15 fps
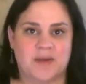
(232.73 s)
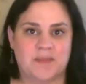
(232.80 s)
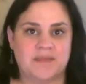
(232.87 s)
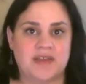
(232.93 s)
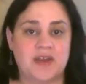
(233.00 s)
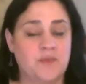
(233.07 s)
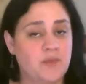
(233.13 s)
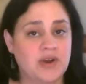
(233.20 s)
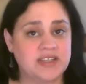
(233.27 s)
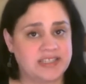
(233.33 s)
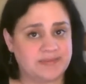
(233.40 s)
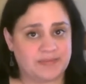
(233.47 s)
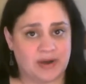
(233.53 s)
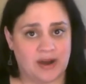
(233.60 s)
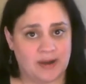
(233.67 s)
it
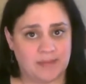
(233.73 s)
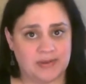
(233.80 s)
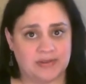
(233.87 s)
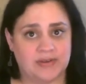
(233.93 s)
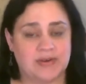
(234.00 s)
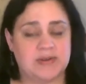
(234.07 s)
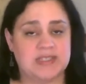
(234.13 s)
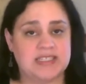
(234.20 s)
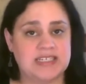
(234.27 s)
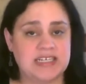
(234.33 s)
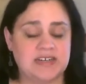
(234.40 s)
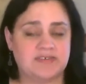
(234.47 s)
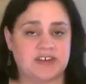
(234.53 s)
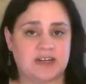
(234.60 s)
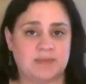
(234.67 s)
wasn't popular. It was
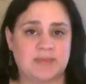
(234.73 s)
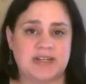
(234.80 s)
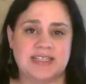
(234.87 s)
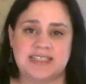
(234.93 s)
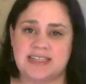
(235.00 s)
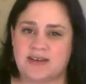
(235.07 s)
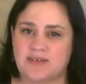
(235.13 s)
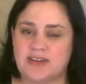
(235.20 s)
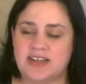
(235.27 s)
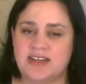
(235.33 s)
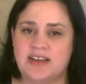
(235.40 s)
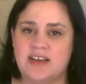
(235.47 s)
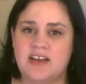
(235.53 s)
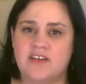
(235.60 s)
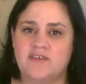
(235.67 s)
different, but it sounded
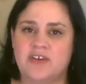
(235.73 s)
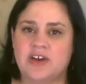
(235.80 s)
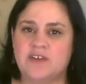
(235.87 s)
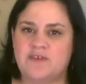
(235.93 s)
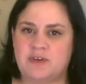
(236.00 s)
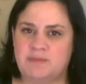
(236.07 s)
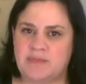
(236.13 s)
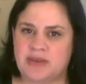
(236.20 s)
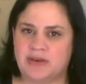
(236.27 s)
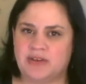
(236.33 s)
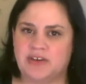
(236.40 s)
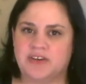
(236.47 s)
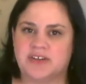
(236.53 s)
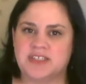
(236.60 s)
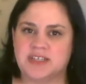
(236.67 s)
very
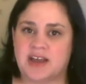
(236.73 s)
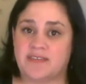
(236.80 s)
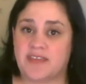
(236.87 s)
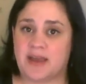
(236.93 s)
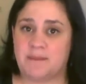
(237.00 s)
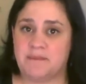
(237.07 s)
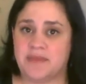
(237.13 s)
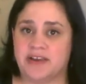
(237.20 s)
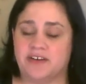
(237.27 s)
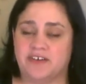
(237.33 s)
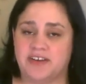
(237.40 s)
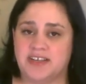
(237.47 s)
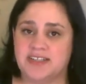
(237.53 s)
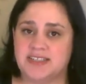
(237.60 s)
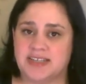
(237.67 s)
familiar. It's got that
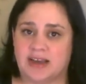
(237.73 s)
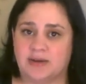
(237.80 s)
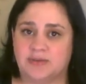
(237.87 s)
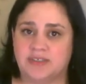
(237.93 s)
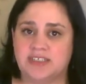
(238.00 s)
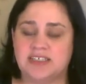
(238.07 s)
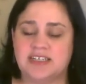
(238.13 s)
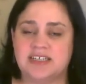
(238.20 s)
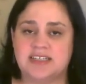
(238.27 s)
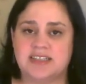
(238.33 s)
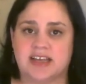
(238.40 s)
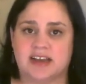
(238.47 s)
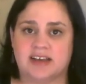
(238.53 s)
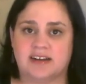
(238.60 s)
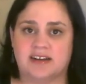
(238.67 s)
merry sound in it
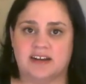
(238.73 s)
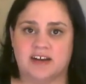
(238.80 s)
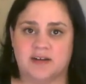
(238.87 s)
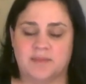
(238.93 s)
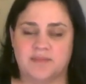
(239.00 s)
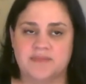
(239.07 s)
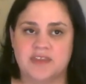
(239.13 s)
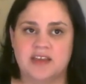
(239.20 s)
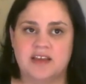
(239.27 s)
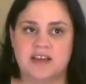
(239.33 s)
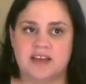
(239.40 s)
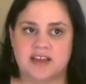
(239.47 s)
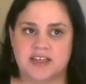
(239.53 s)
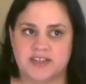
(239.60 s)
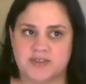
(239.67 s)
that
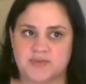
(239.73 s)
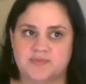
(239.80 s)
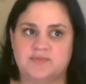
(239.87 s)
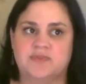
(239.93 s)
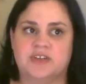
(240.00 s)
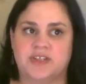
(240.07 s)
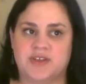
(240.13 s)
is really